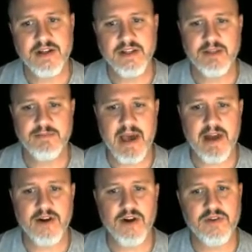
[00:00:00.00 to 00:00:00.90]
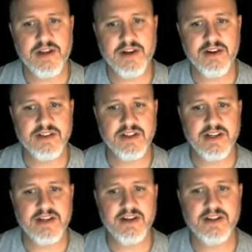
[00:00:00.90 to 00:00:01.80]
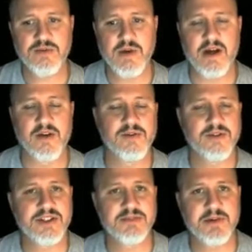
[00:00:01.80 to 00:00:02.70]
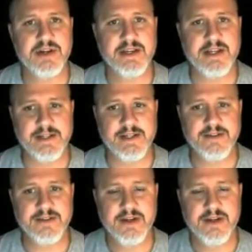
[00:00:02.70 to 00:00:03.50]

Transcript: the pattern over here is linear as well, which is pretty neat.